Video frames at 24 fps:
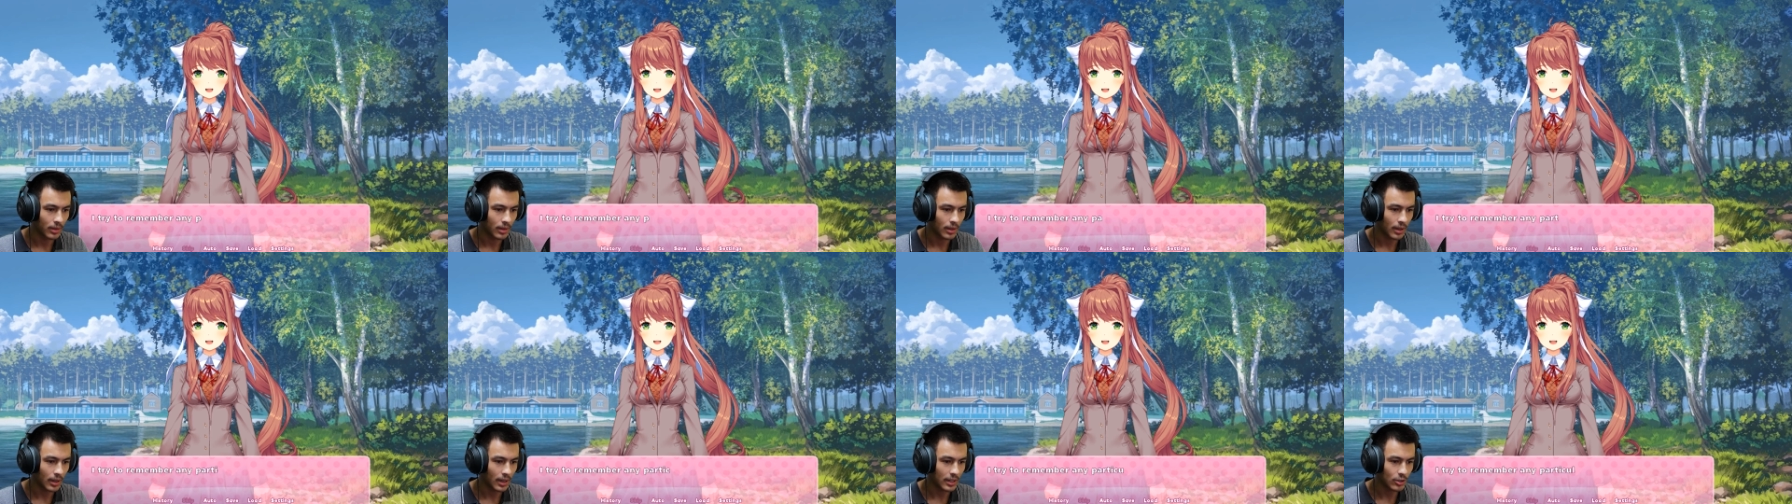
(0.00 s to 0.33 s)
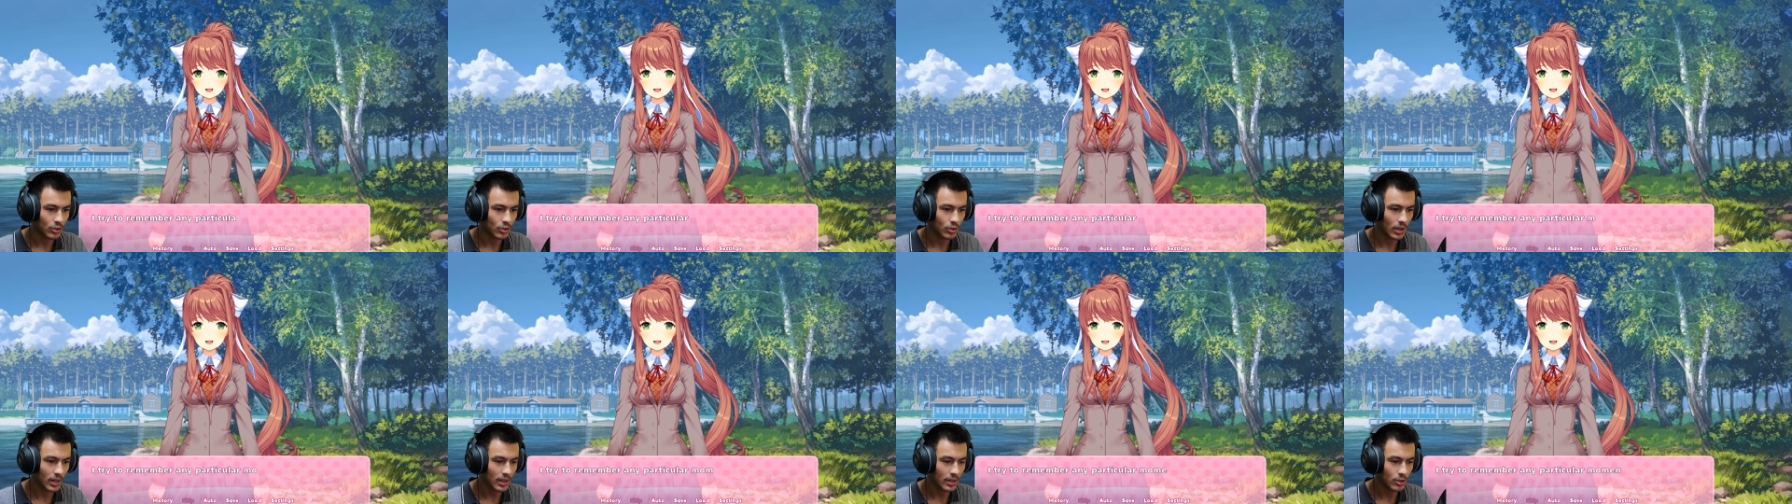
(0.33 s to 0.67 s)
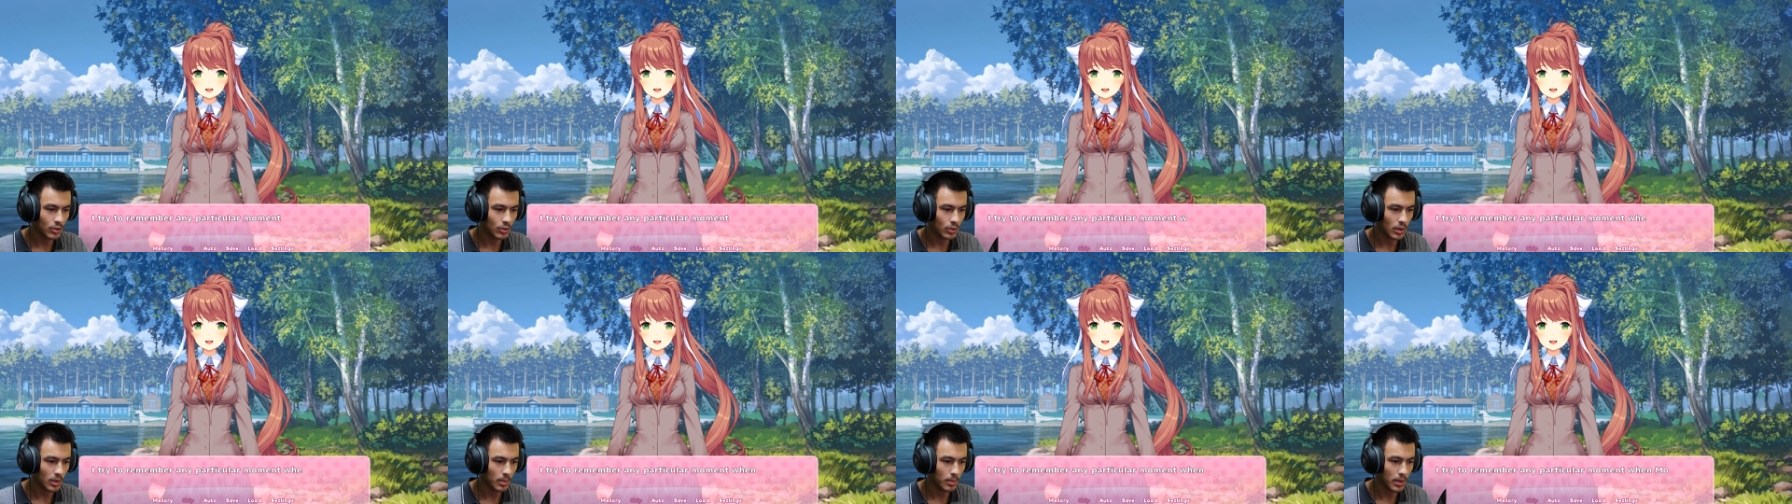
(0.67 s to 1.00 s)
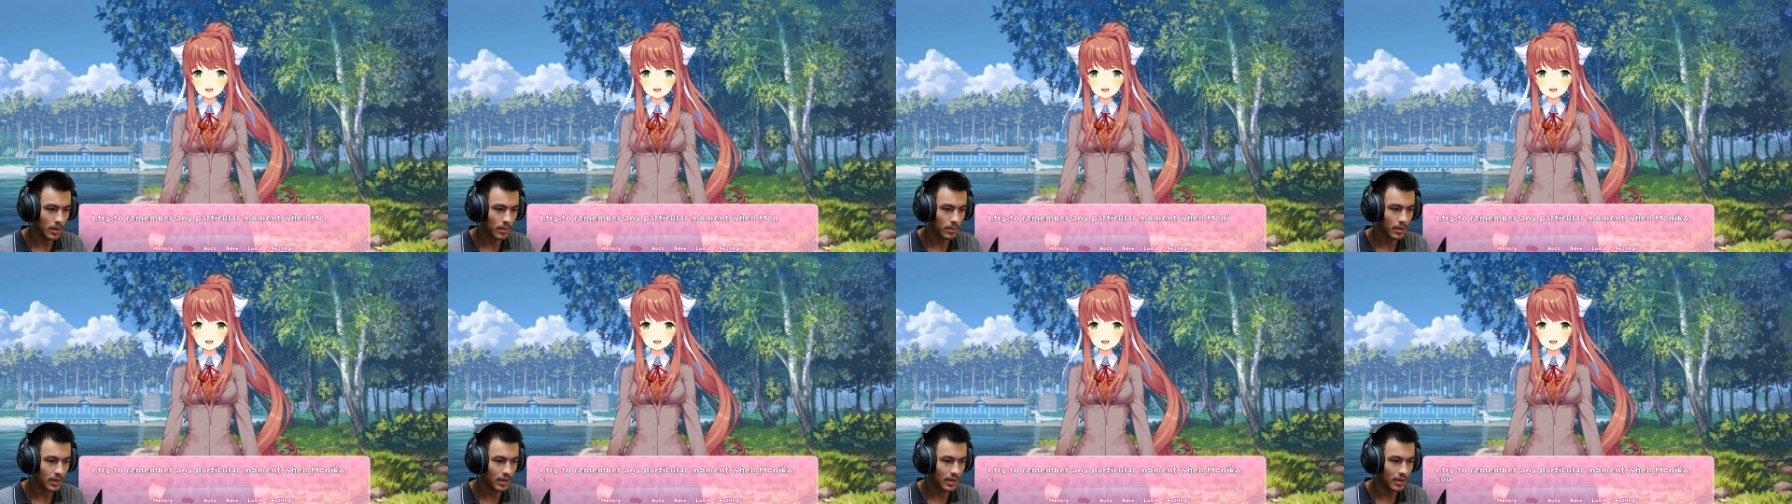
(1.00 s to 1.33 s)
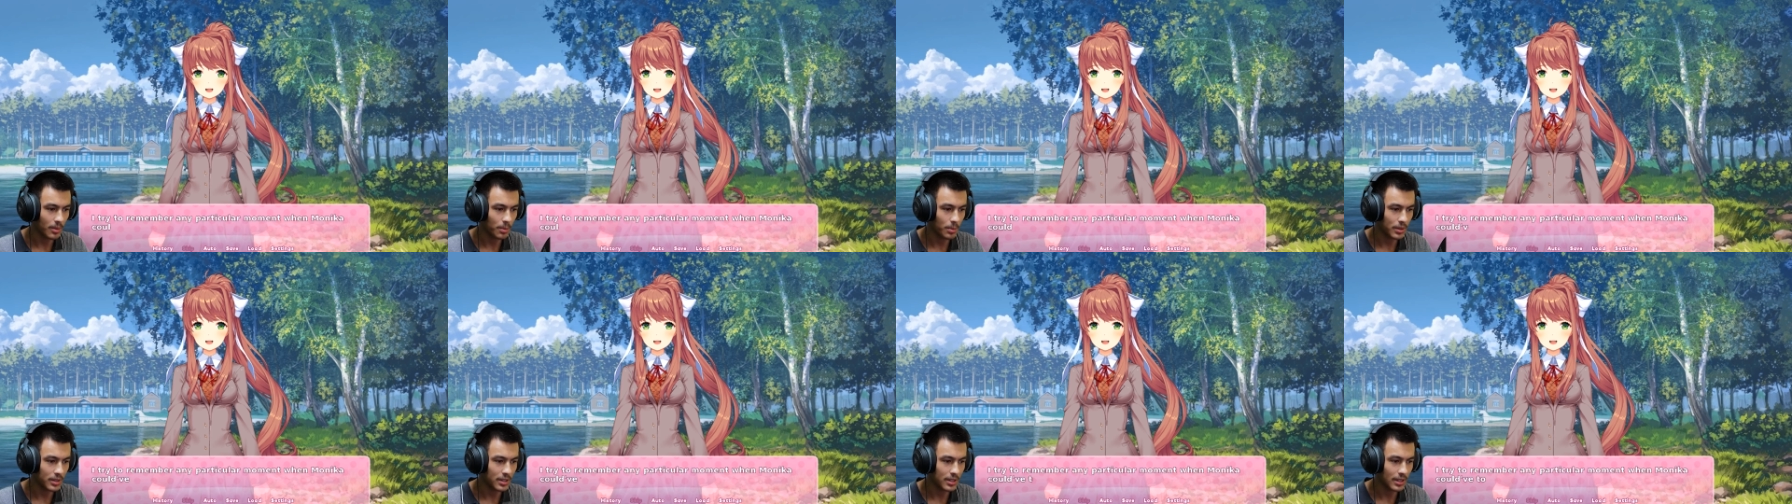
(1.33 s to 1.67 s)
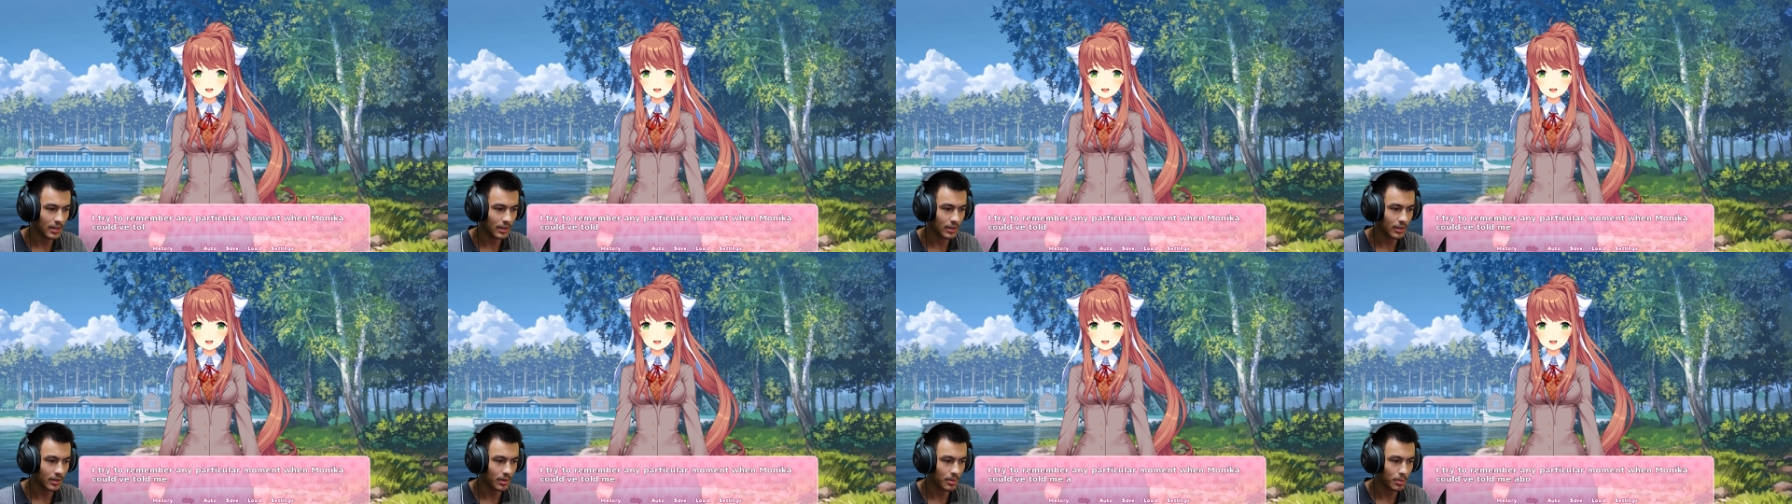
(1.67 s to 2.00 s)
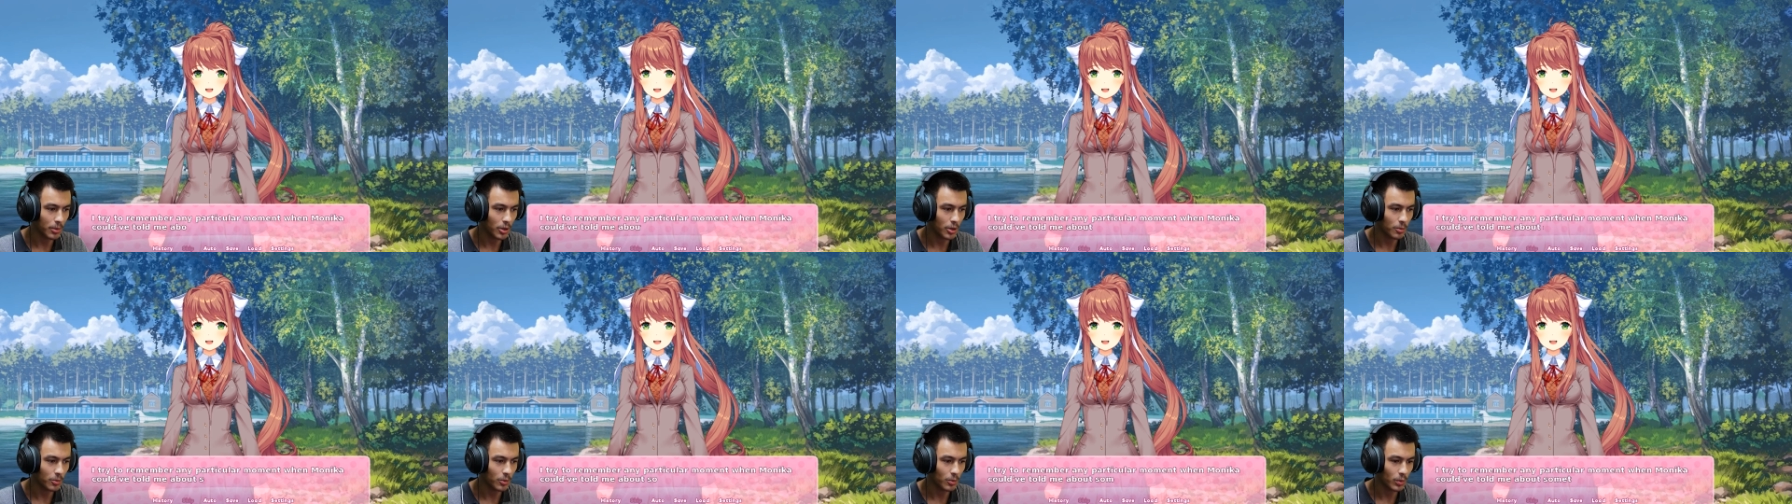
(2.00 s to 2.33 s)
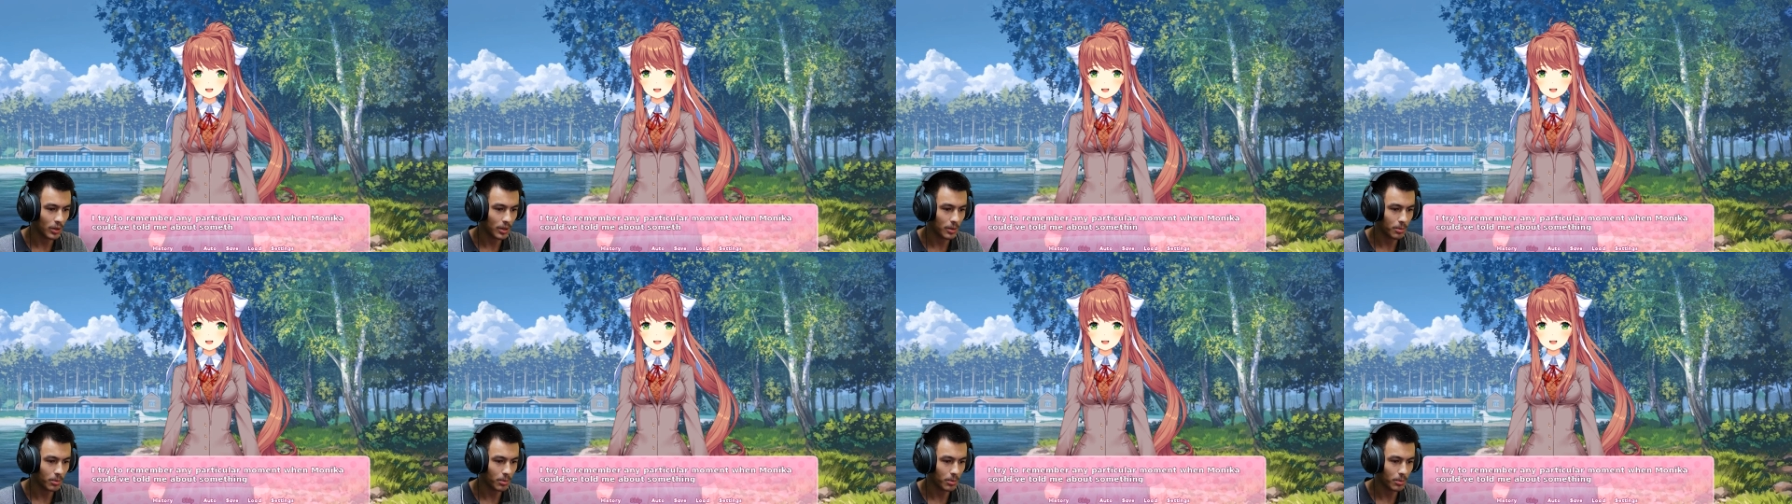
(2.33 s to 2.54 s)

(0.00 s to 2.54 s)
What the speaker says: I tried to remember any particular moment when